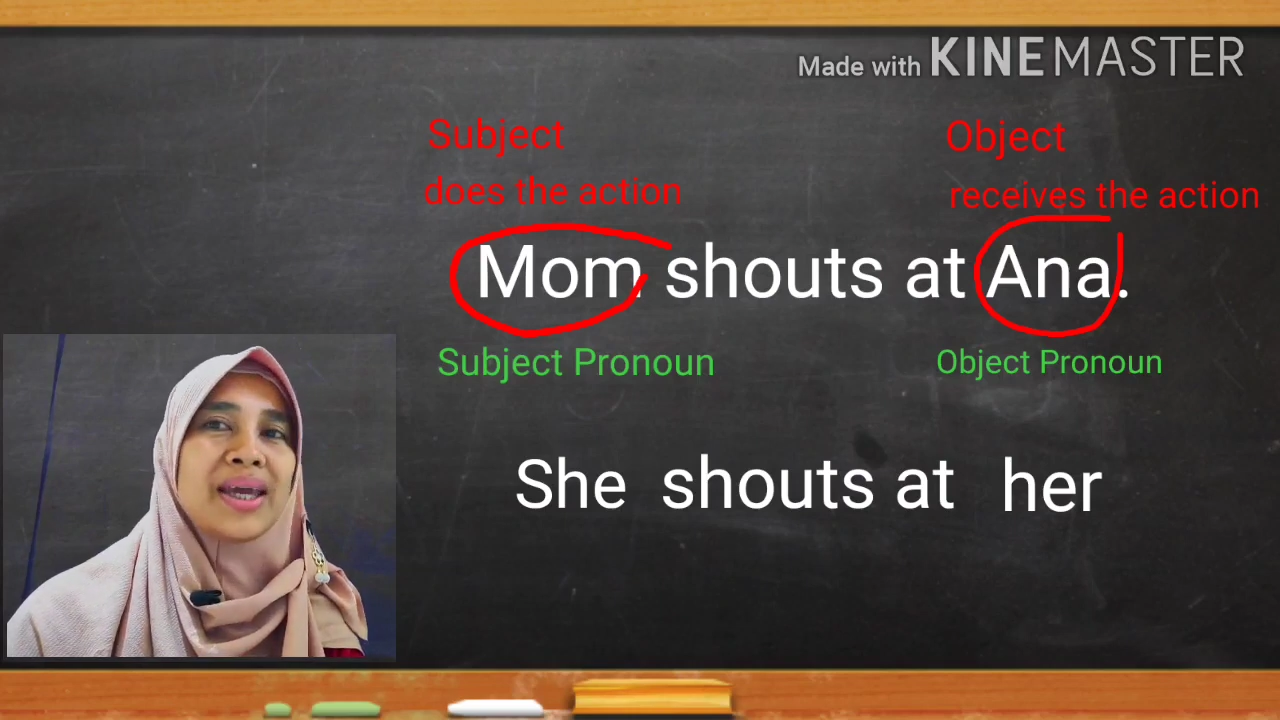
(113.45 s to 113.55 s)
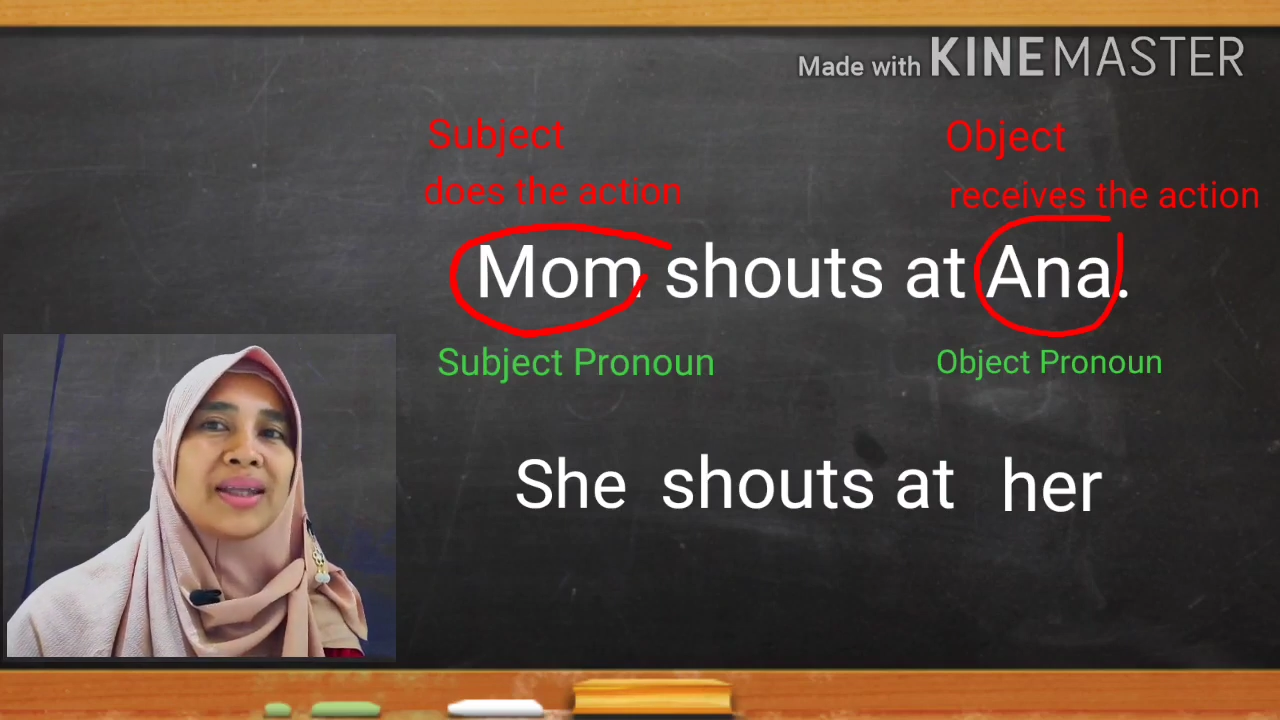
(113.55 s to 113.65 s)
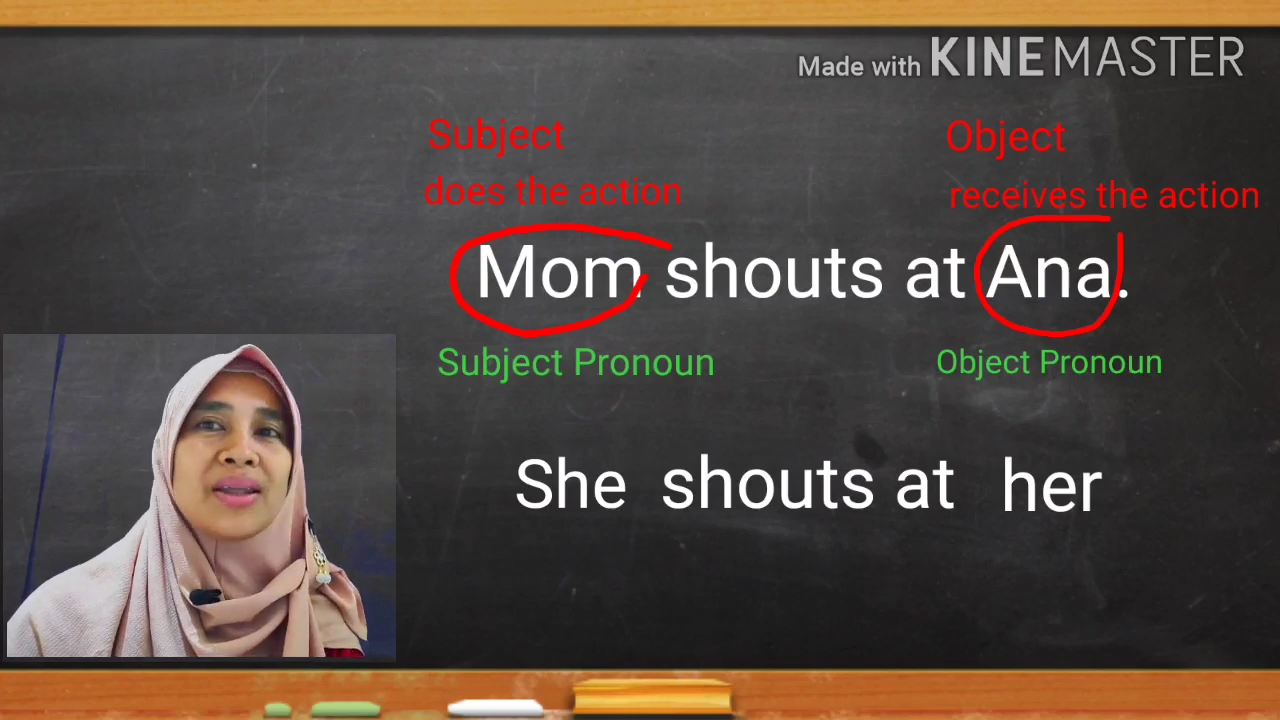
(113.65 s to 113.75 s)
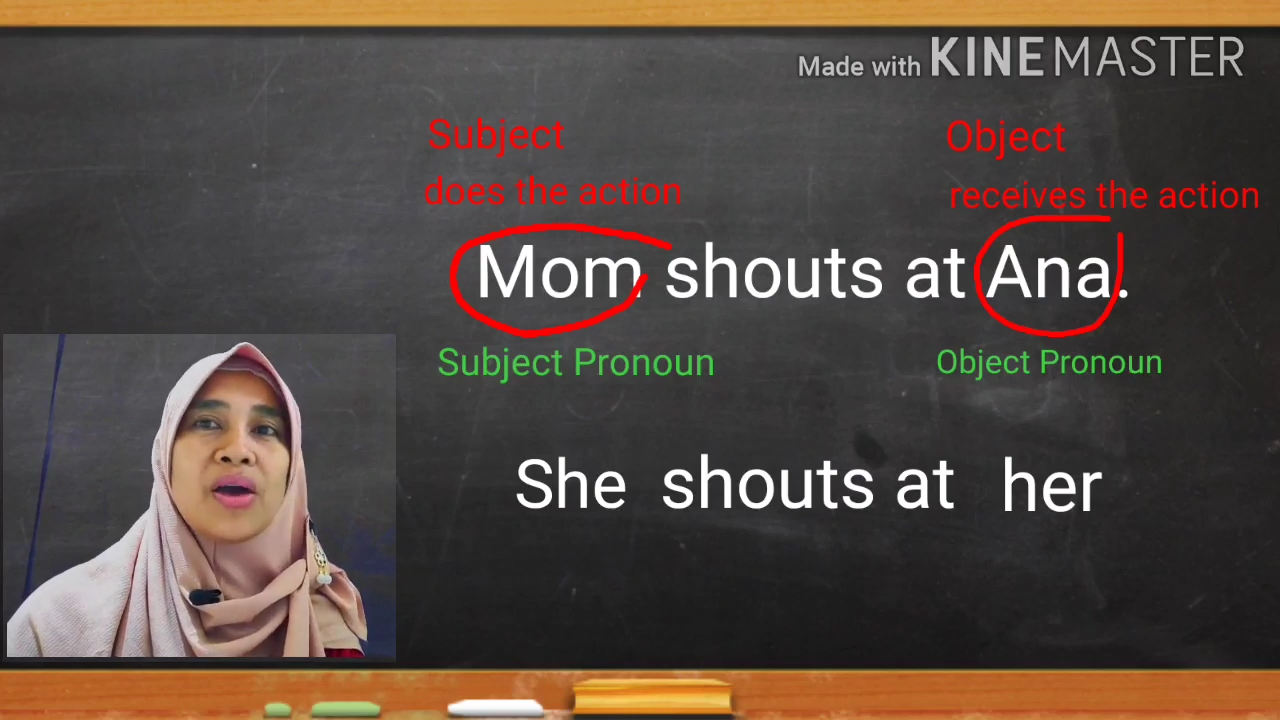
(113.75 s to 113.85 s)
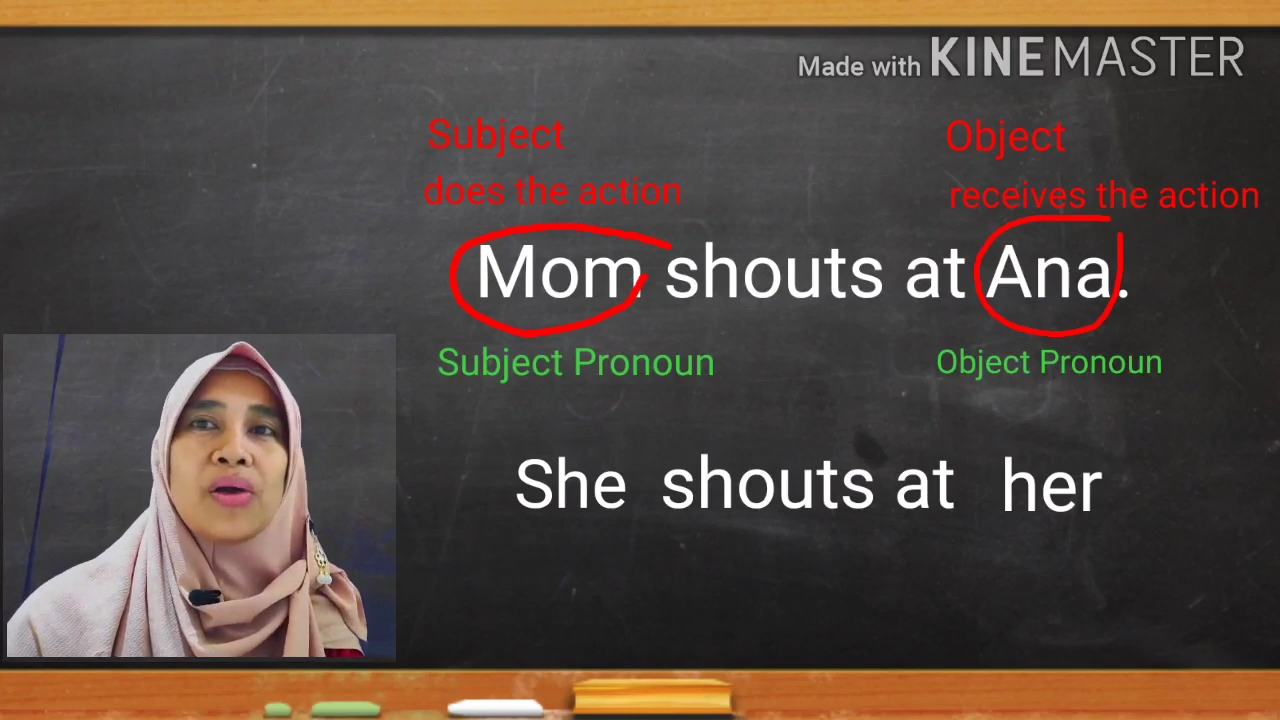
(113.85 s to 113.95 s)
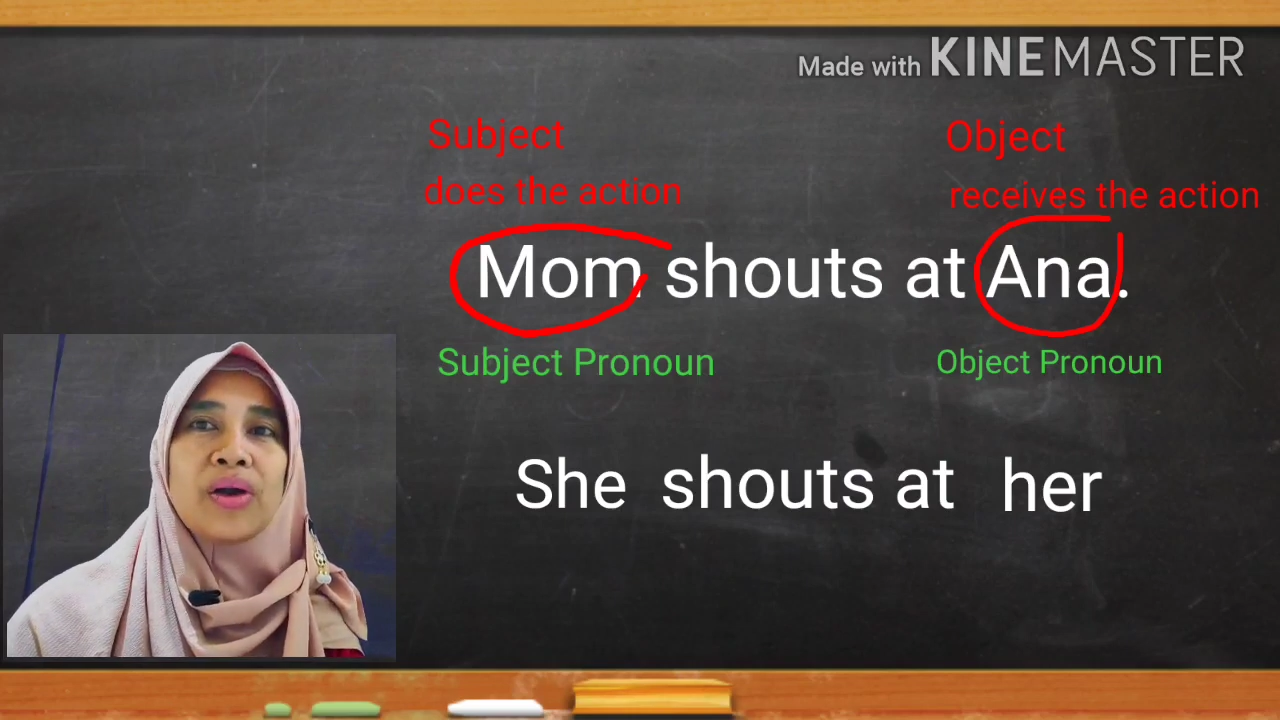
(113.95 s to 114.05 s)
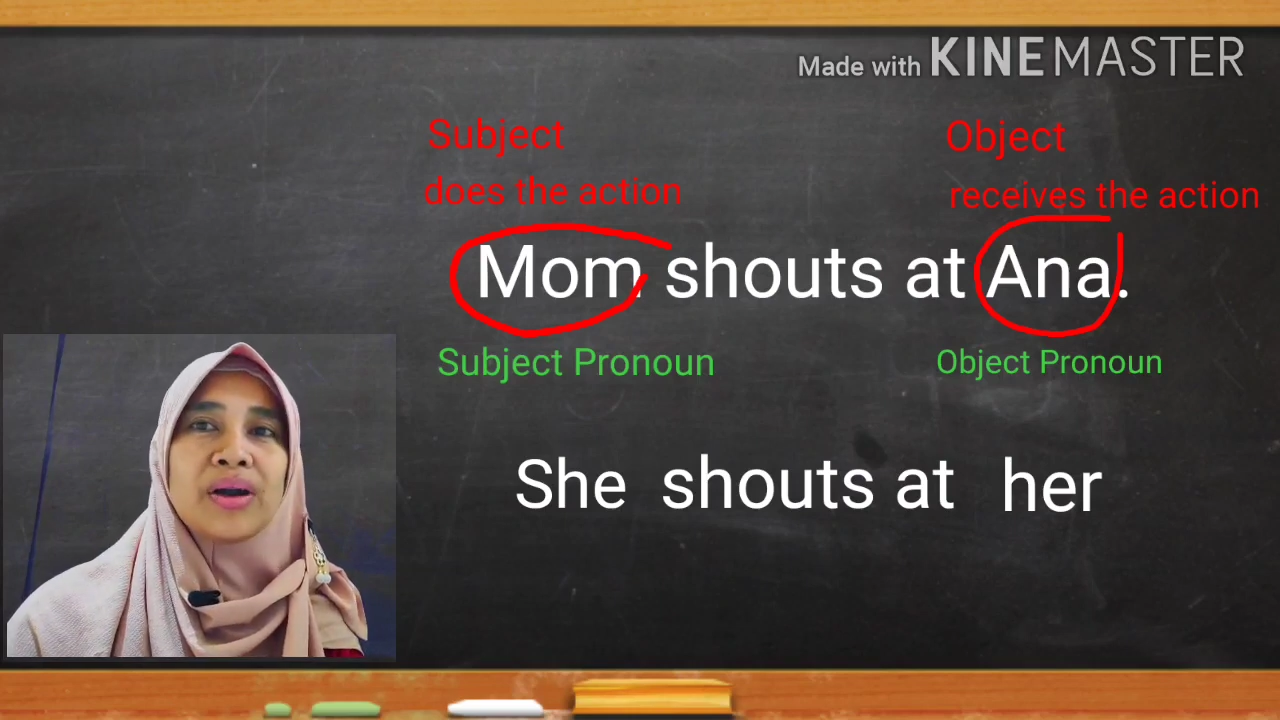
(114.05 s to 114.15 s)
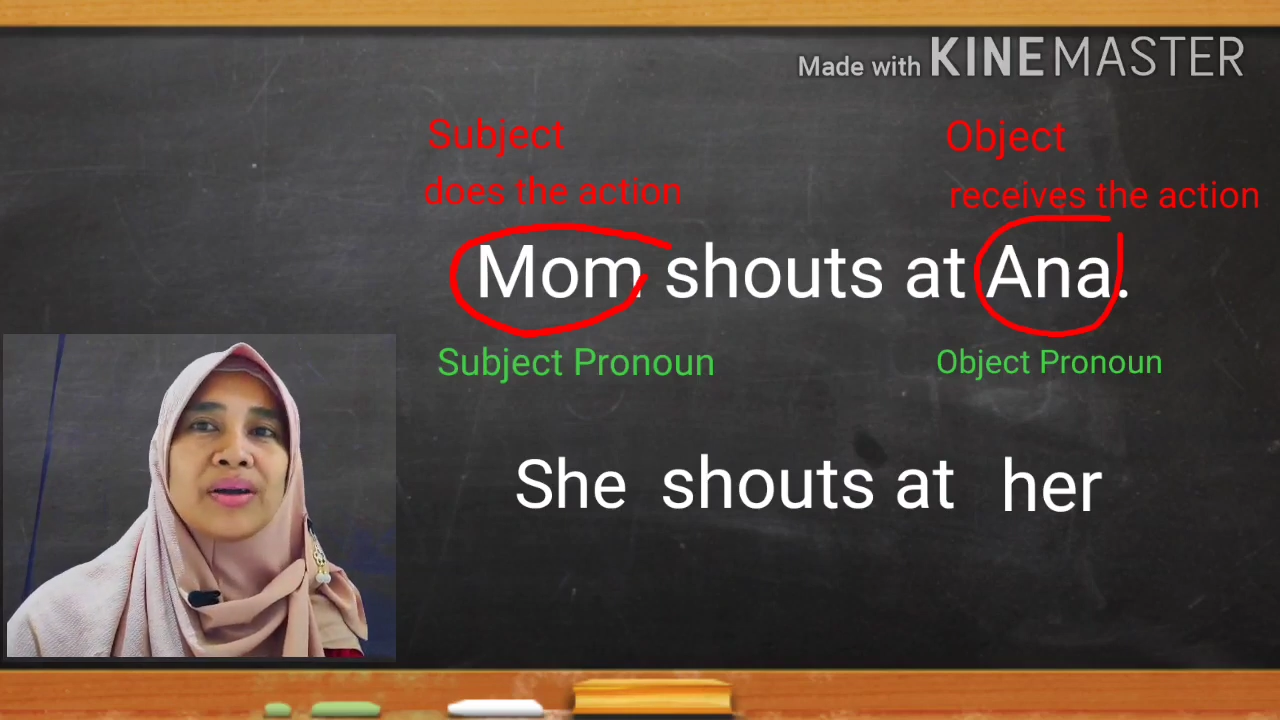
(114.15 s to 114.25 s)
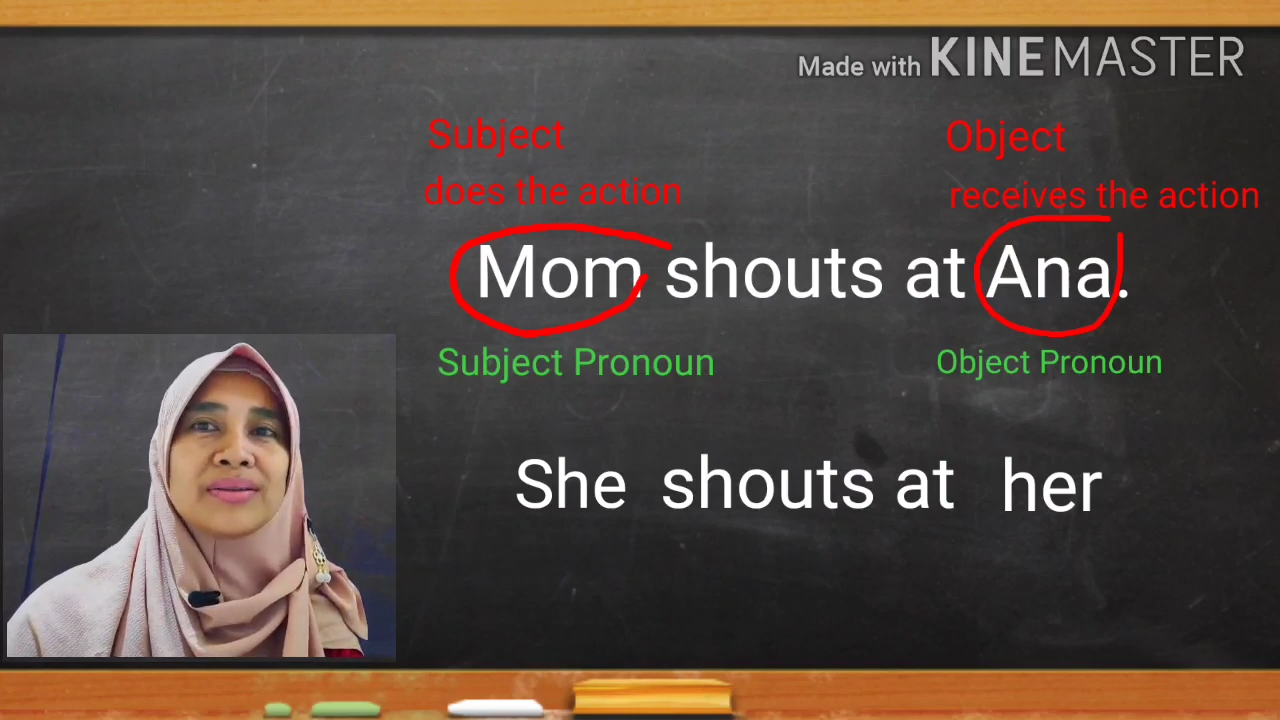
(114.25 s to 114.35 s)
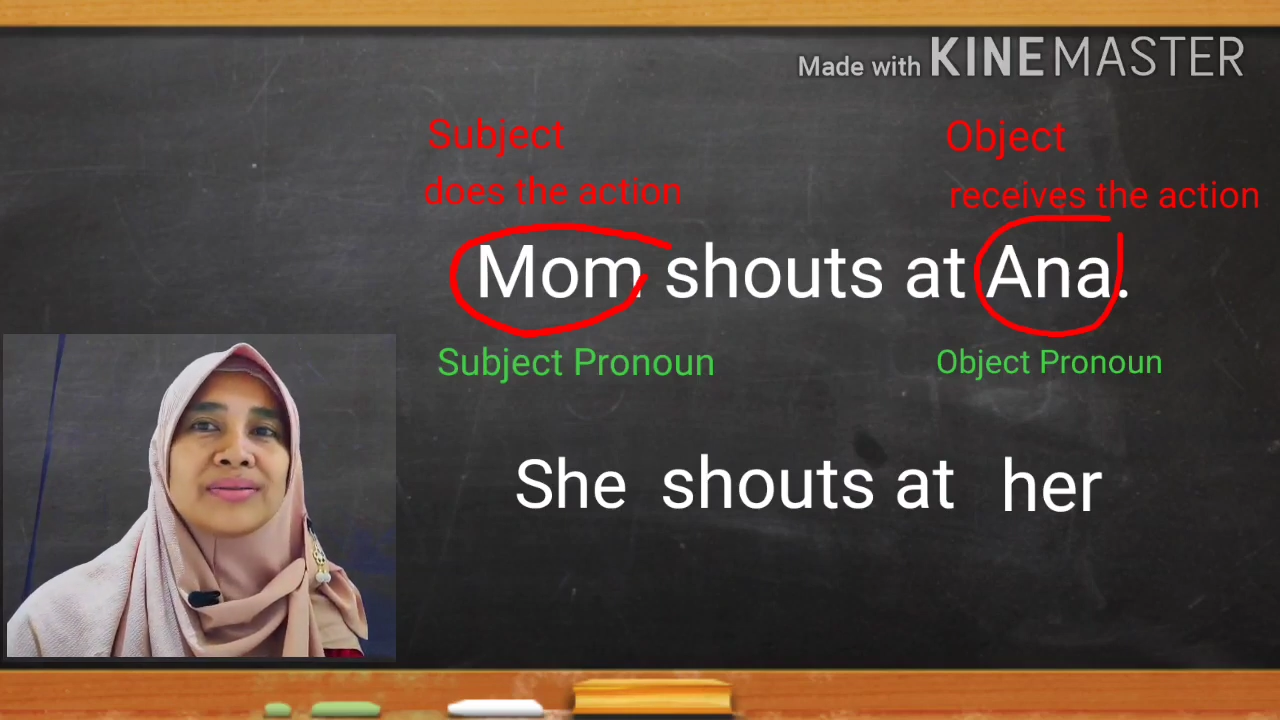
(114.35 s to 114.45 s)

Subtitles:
at her.